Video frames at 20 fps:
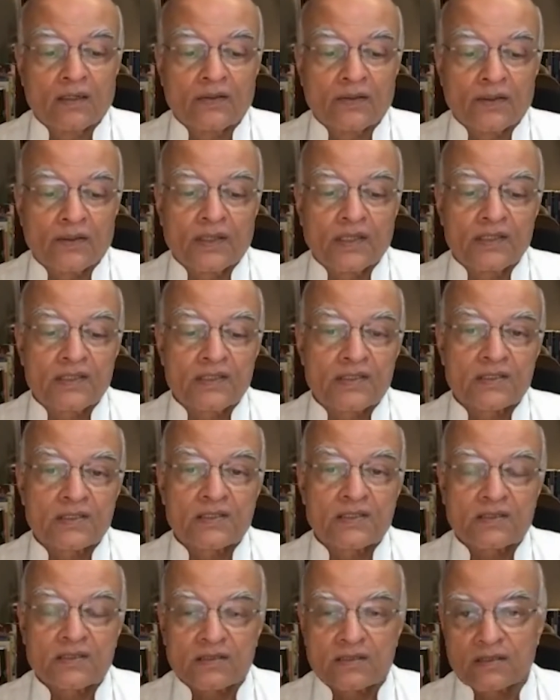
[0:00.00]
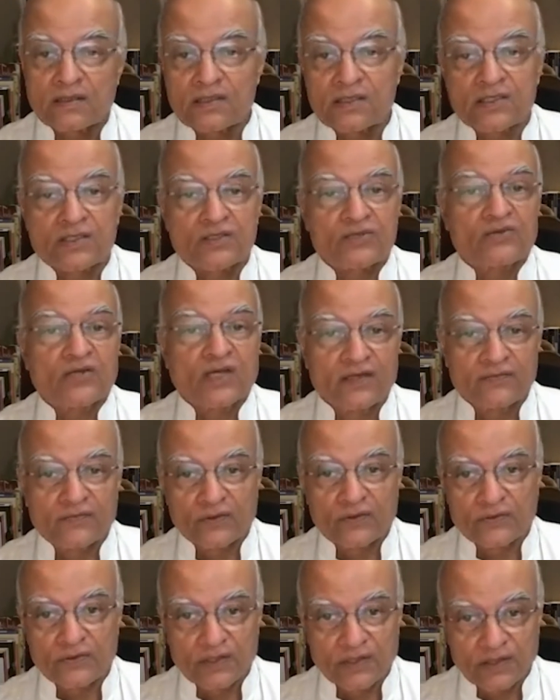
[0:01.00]
this
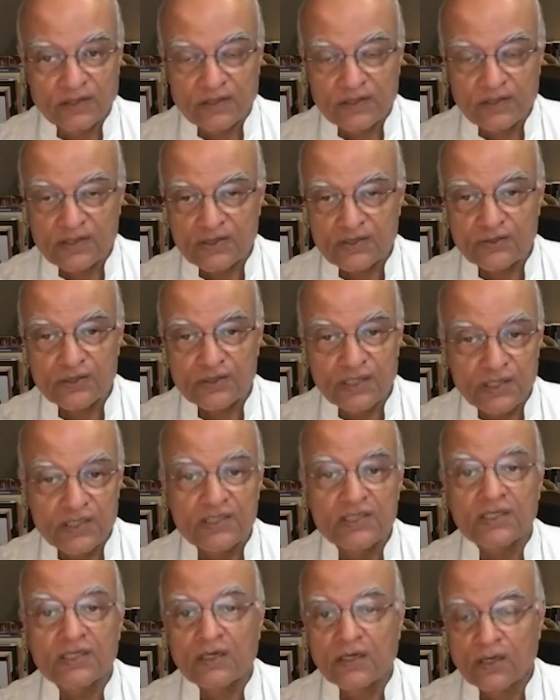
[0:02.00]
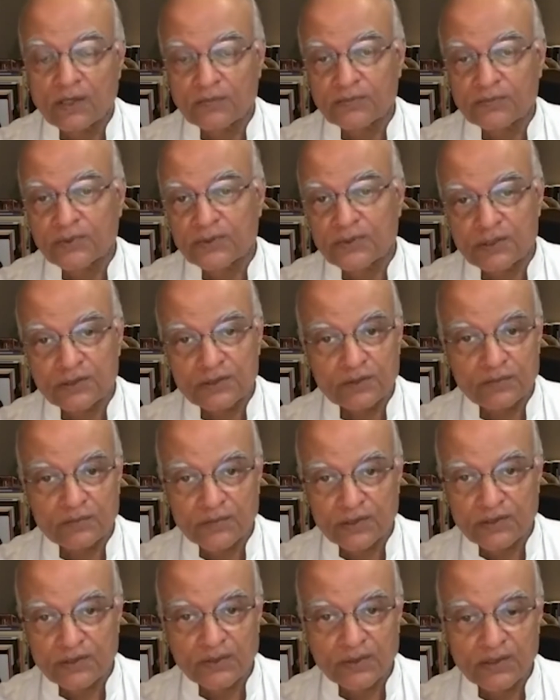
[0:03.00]
rivalry, this strategic competition
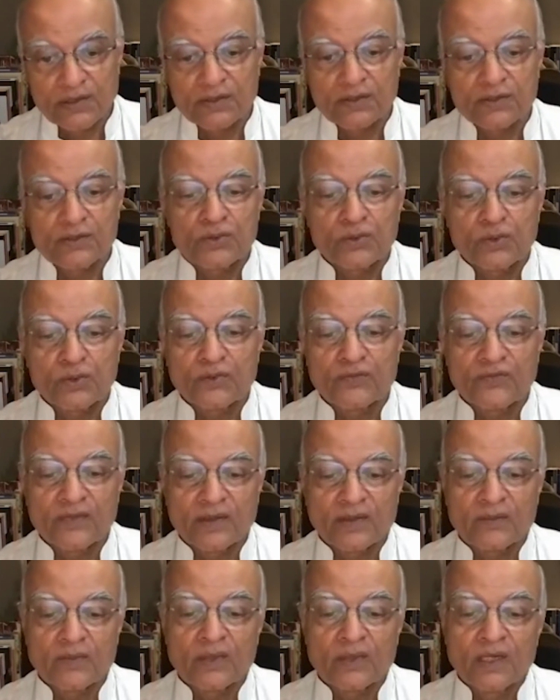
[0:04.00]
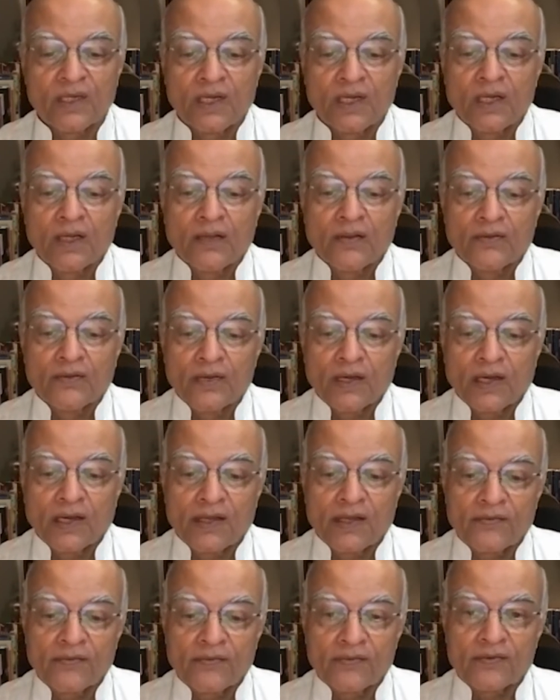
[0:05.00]
between the two of them,
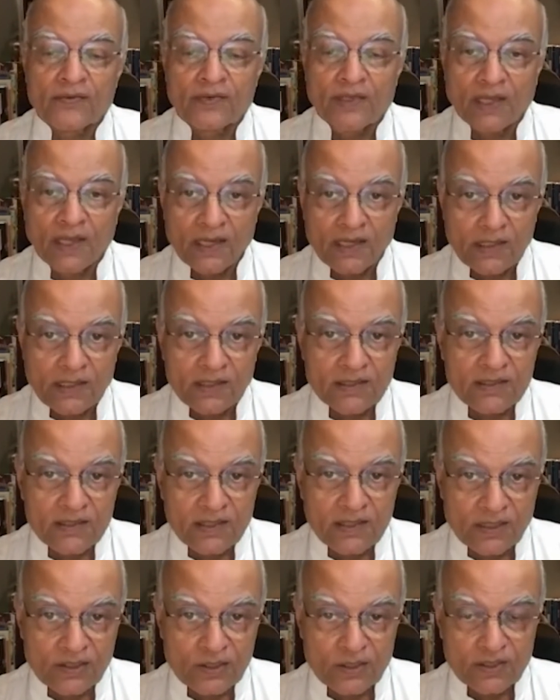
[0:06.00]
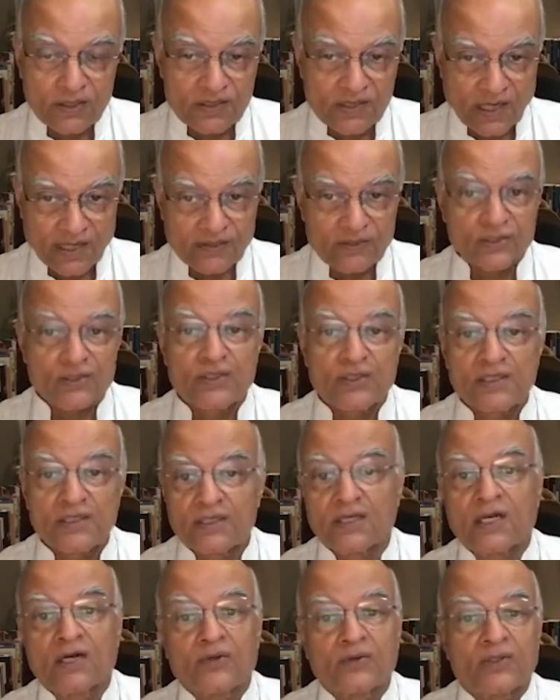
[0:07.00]
and their contention is actually
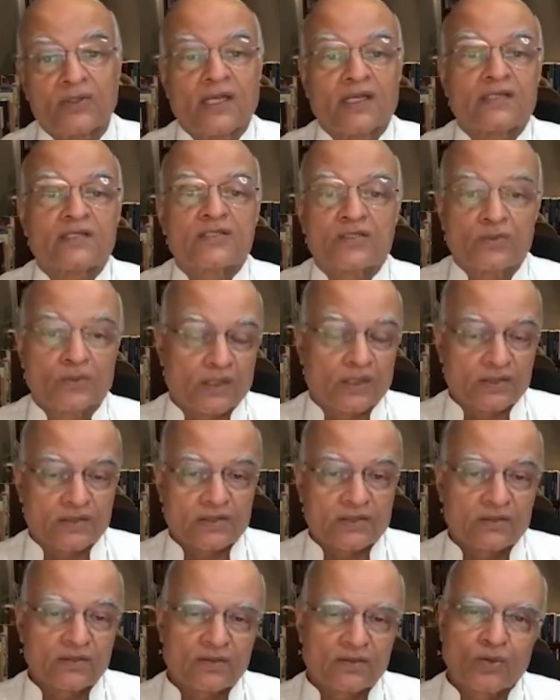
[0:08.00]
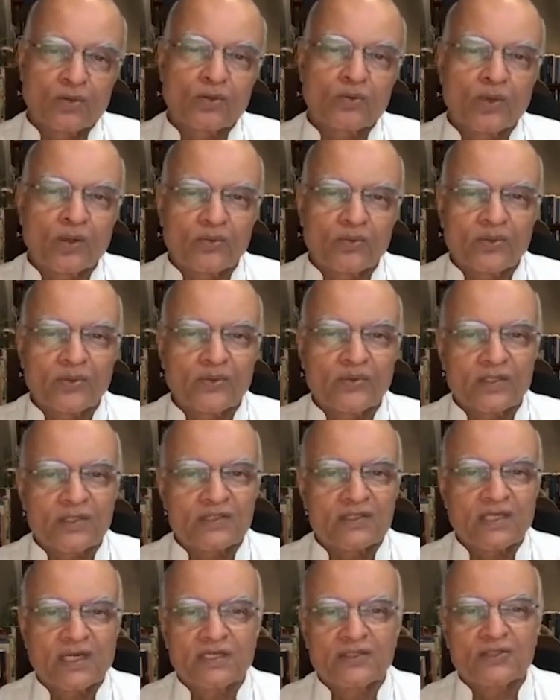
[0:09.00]
now next to us. In Cold War, we were a
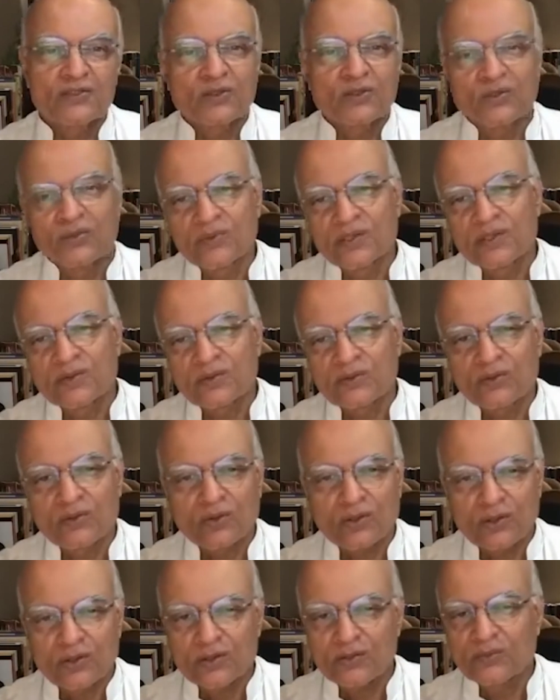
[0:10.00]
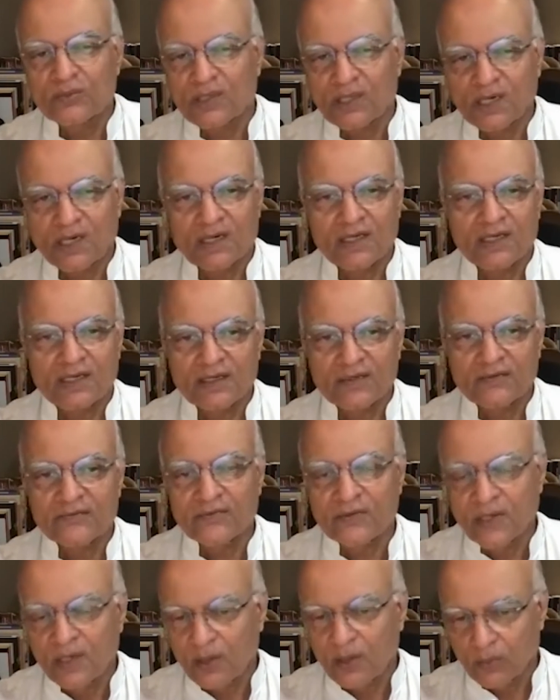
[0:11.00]
sideshow. We could go on with our life
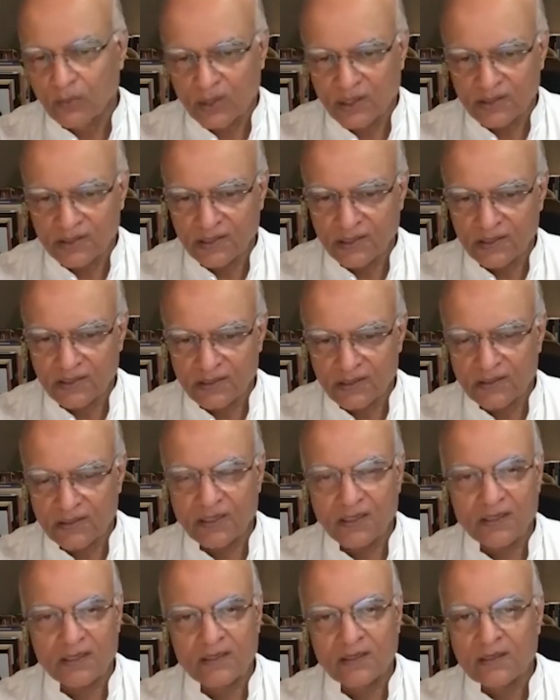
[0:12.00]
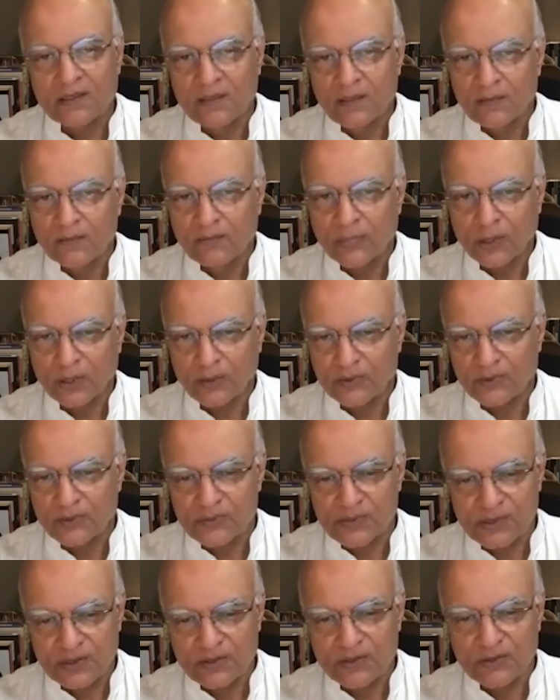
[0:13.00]
while they did their
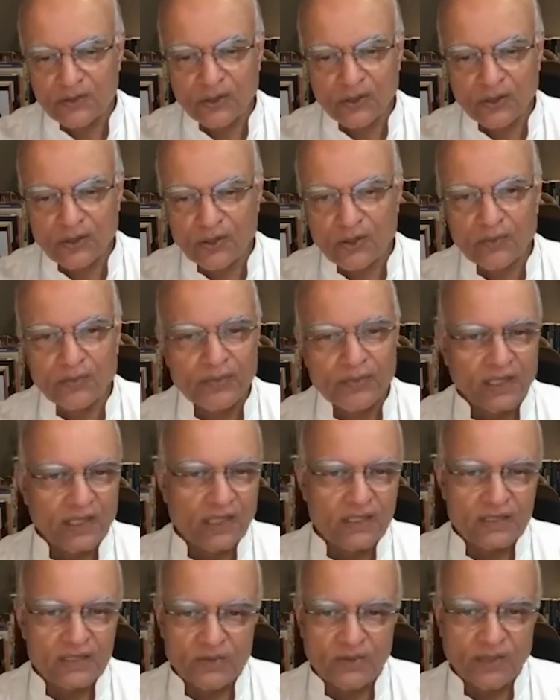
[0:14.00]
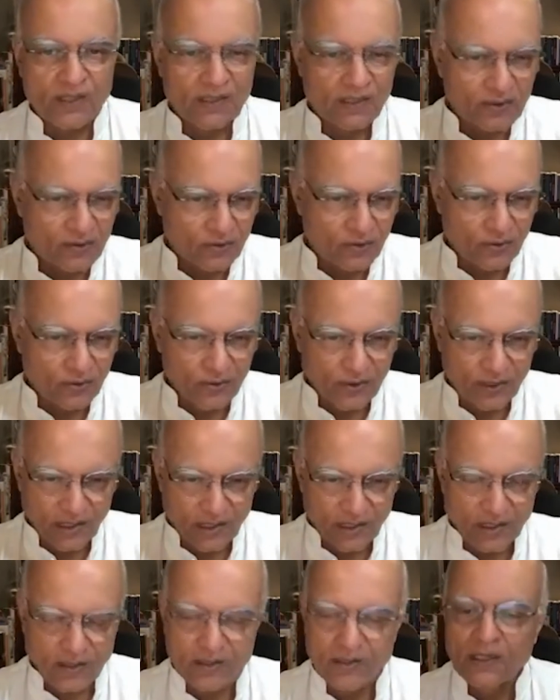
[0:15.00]
problems in Europe and elsewhere in
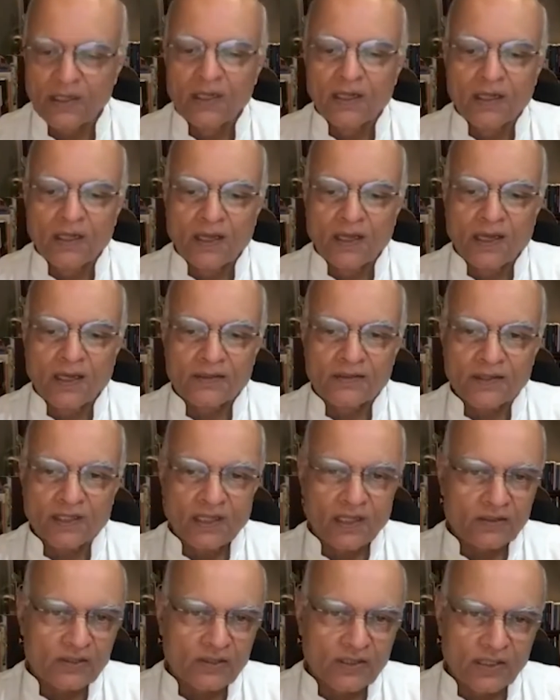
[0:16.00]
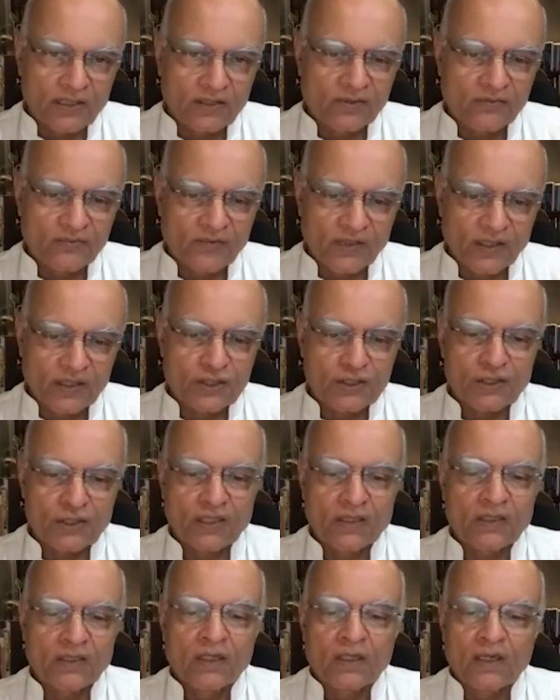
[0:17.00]
Korea, at the other end of Asia.
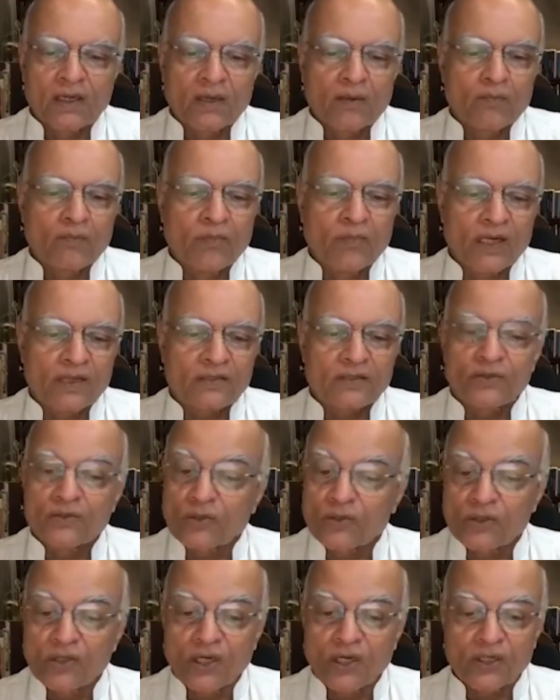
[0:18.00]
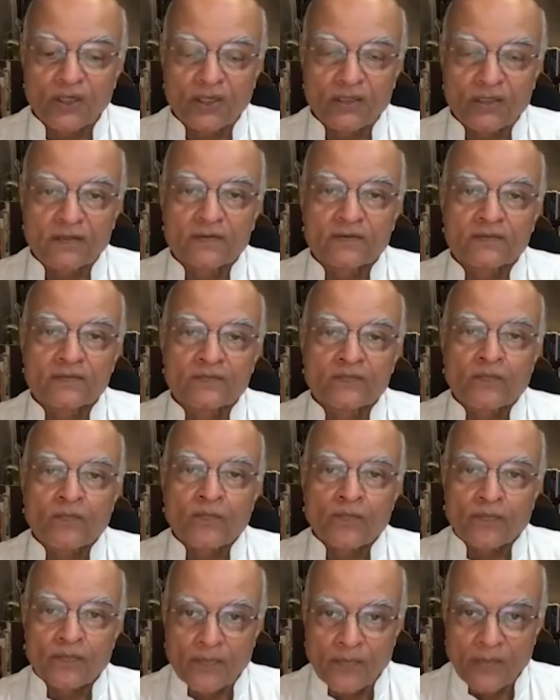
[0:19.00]
But no longer.
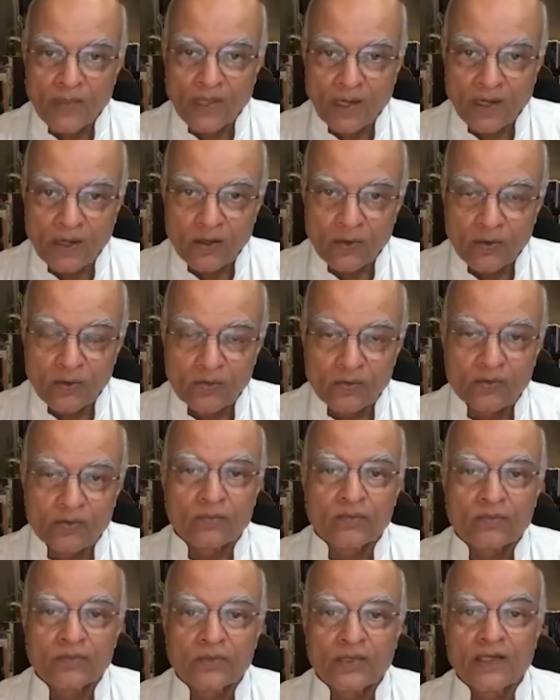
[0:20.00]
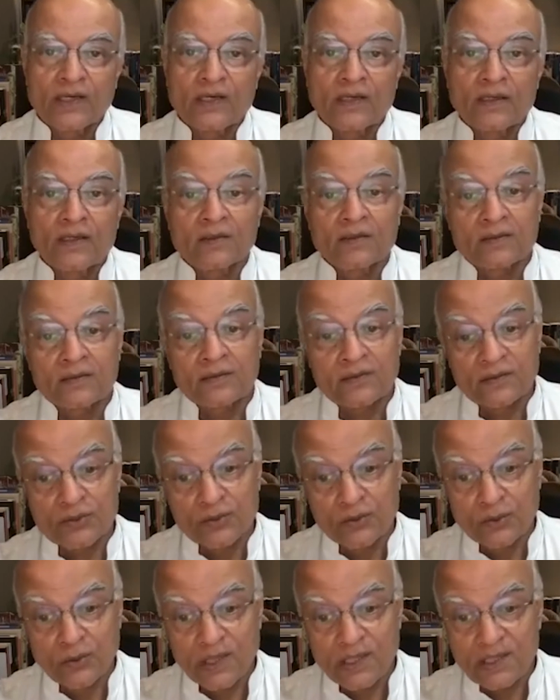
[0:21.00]
Now they are, the
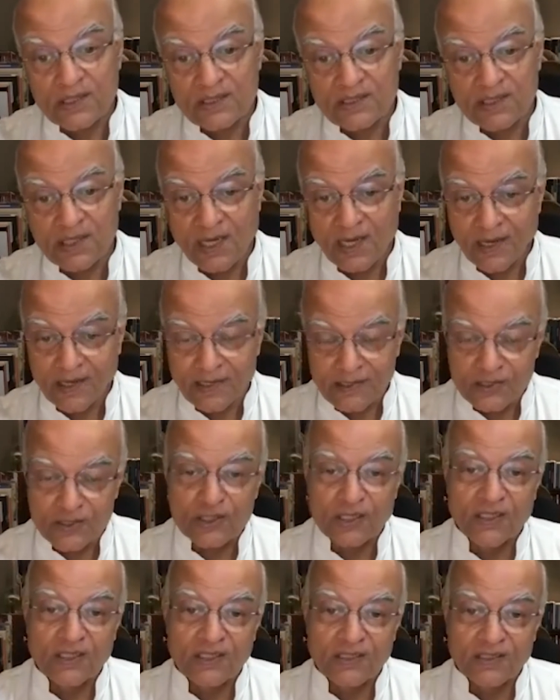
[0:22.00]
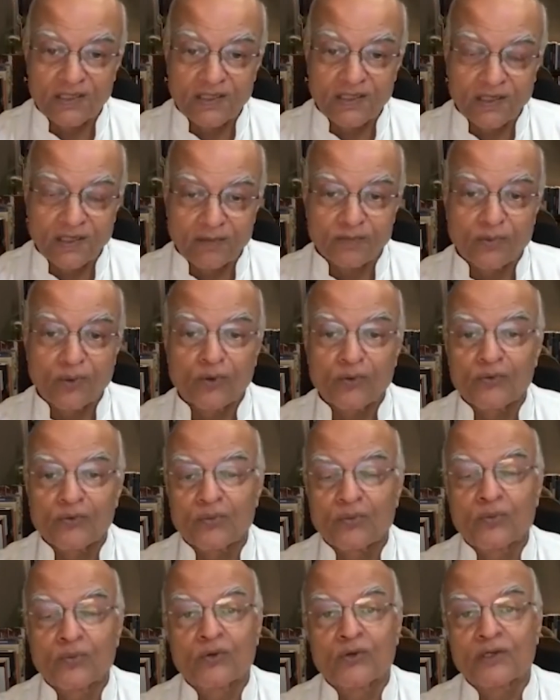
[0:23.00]
US and China are both
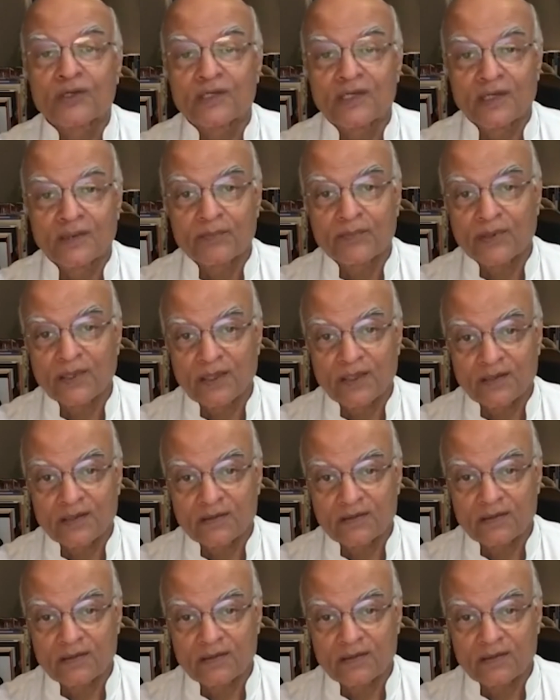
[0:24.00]
wooing Nepal.